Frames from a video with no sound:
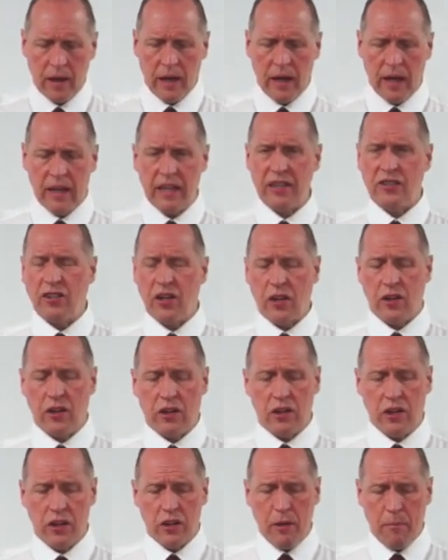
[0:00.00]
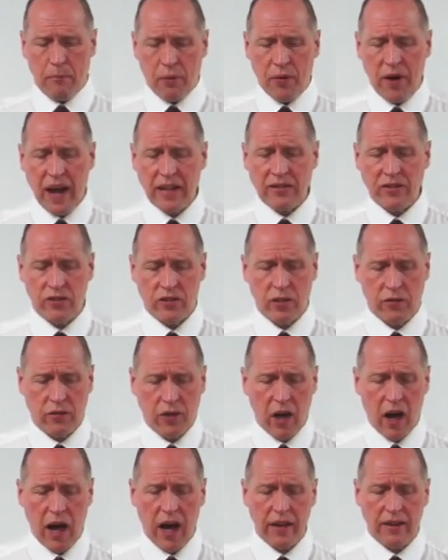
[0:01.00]
It is the presence of
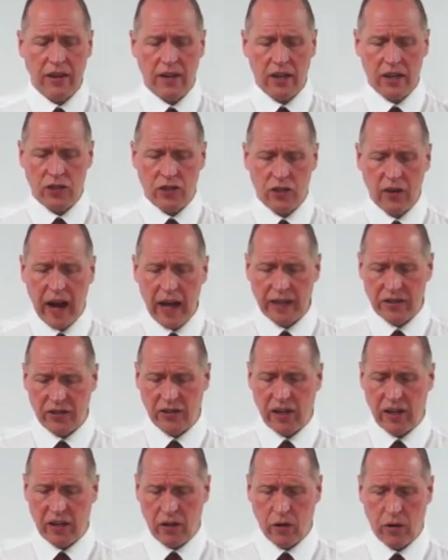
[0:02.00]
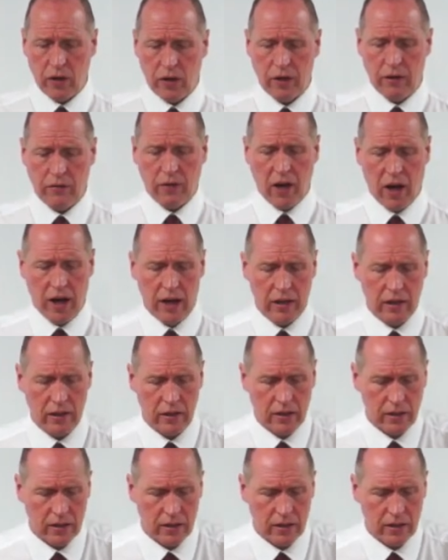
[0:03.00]
God that attracts the anointing of God.